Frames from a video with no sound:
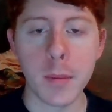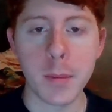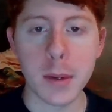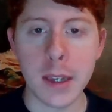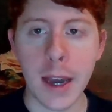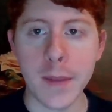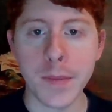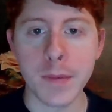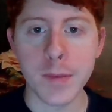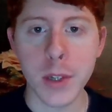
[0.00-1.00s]
But yeah,
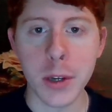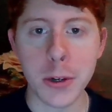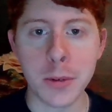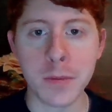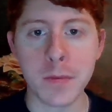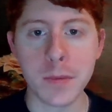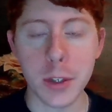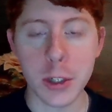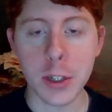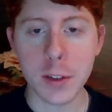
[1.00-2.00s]
so
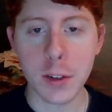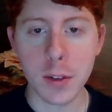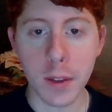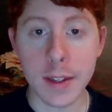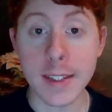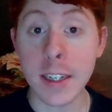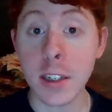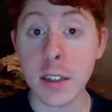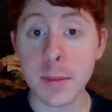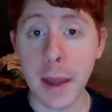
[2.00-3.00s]

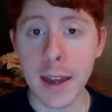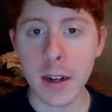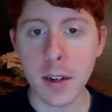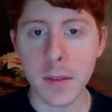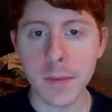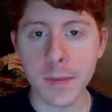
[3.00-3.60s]
decisions matter.